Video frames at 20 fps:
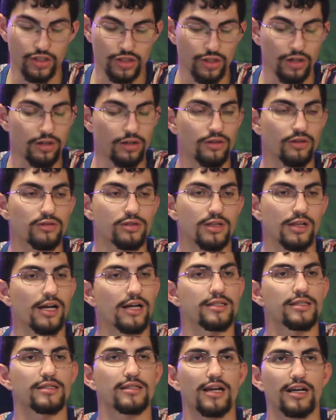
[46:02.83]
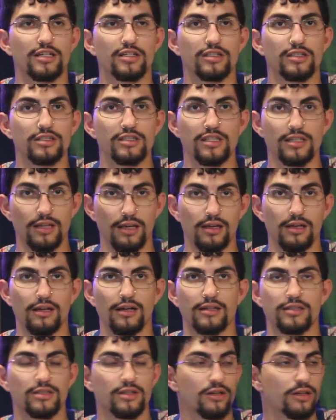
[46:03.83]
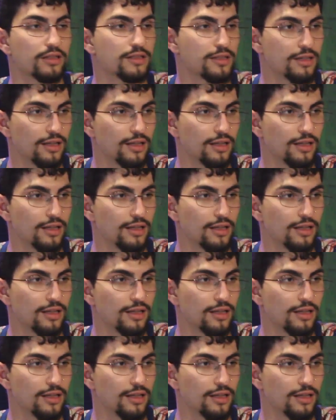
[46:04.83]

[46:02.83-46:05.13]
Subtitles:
started those classes actually today. I started today.